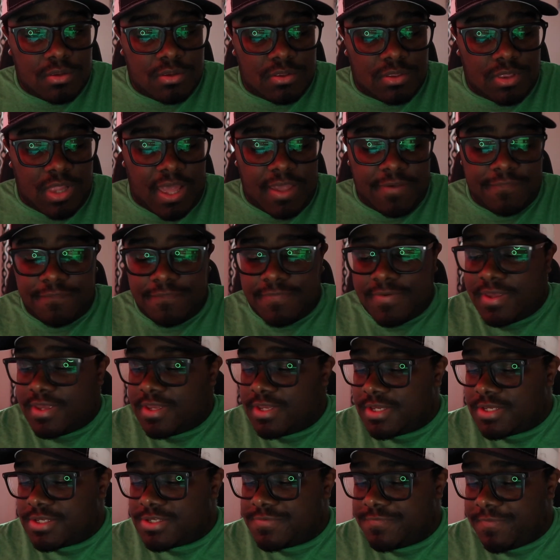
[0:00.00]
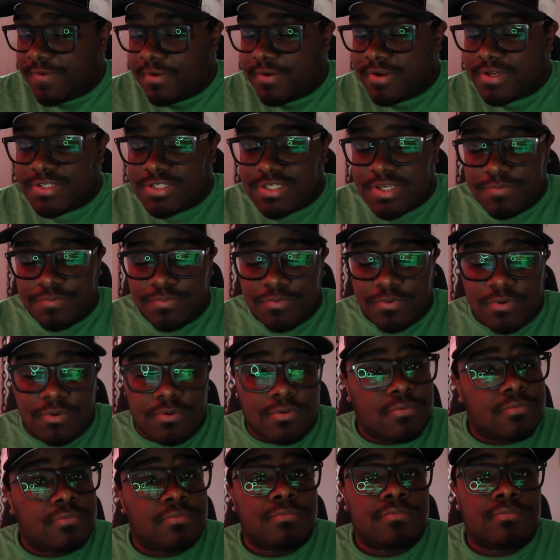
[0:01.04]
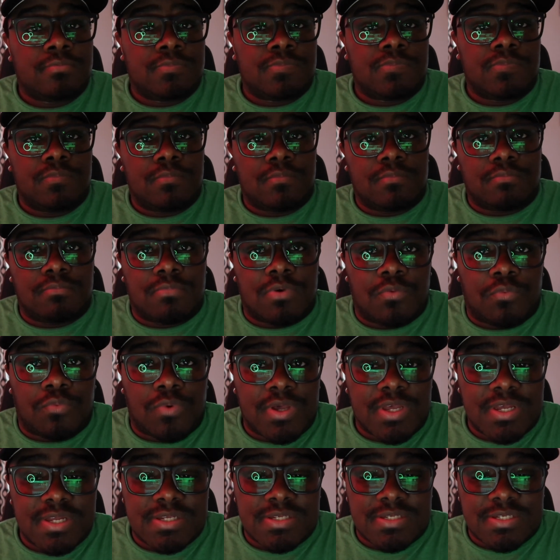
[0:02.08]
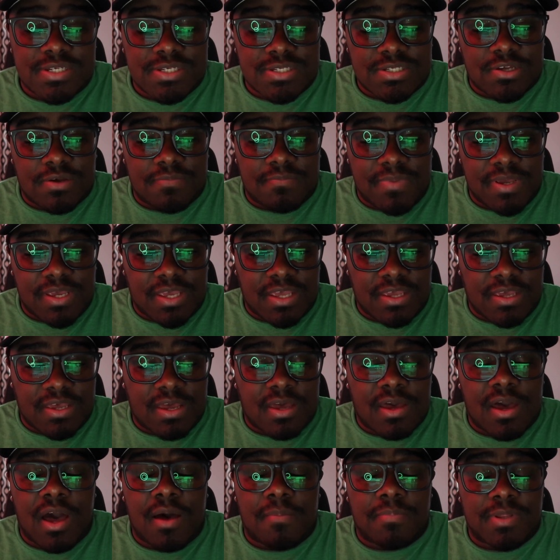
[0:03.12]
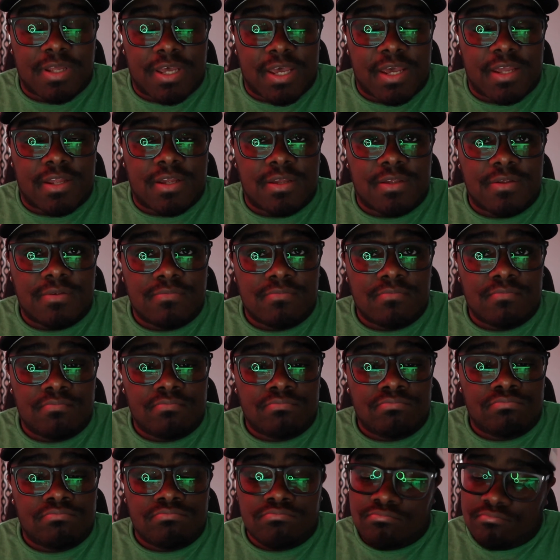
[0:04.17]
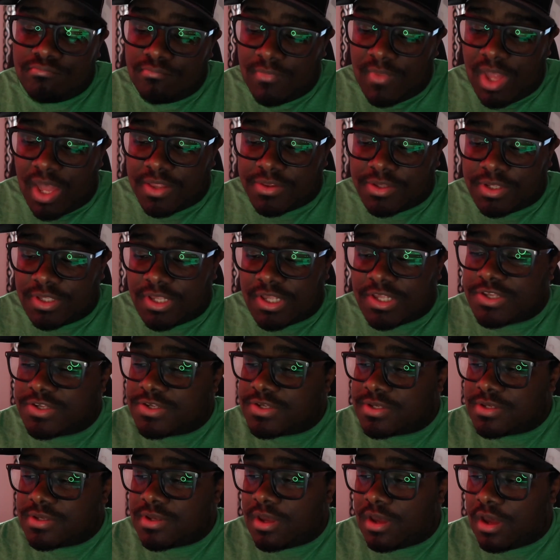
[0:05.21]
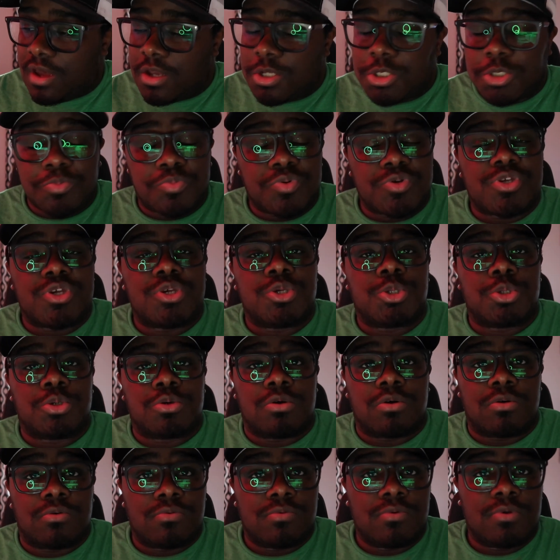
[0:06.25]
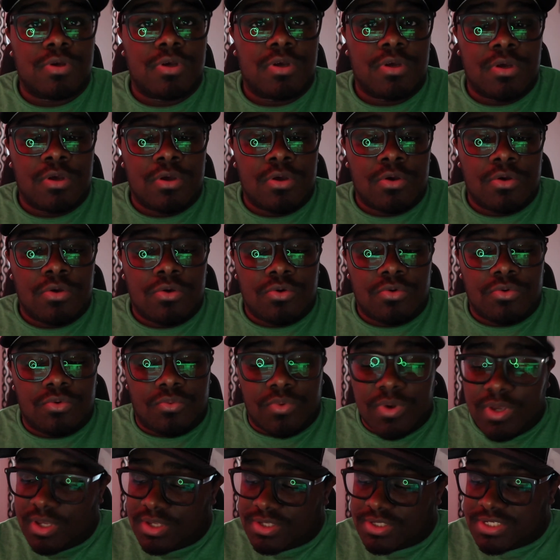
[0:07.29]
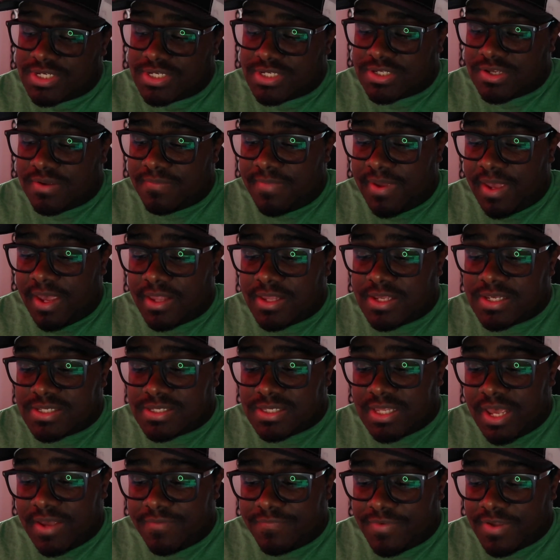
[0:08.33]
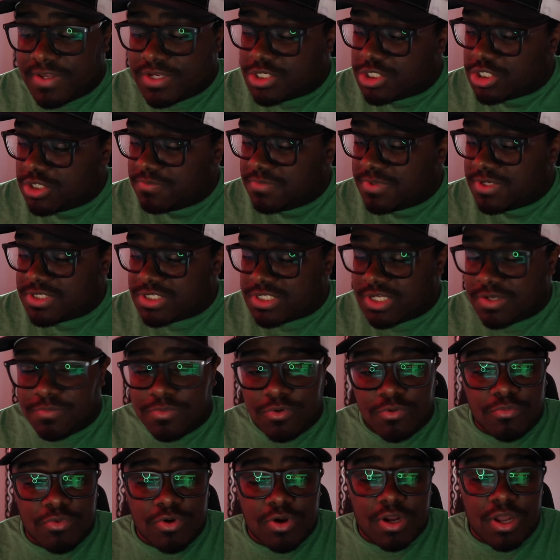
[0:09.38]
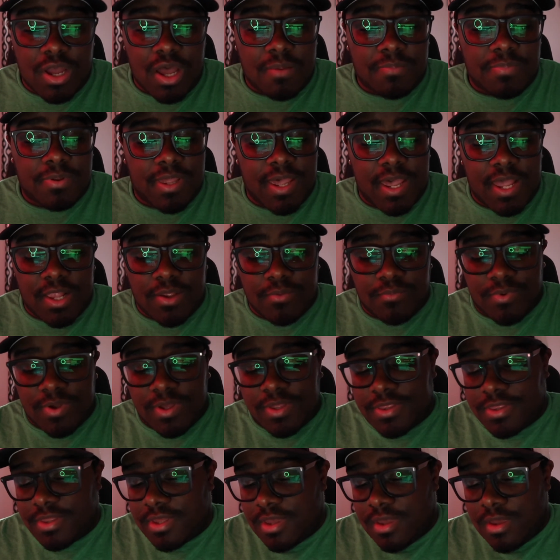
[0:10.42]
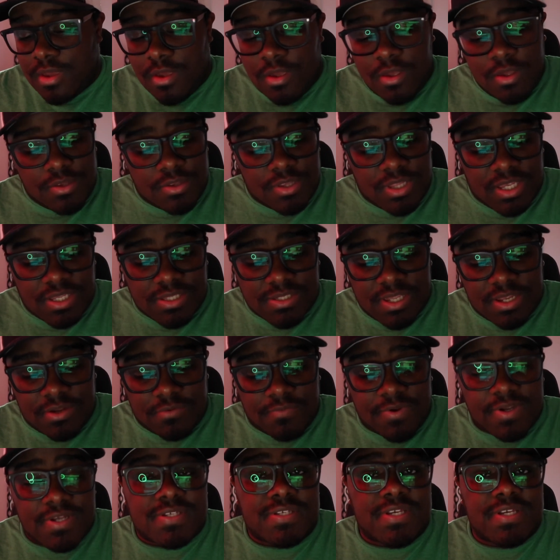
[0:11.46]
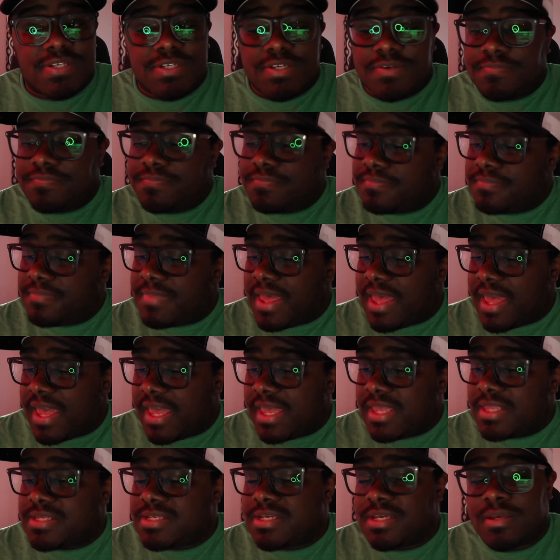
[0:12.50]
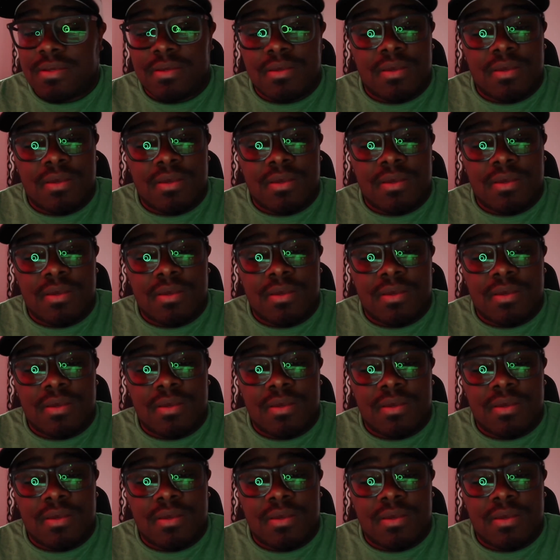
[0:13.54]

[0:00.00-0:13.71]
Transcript: life is very simple, but we insist on making it complicated. I think it's 100% true. We insist on making this life that should be simple more complicated with things like racism, hate,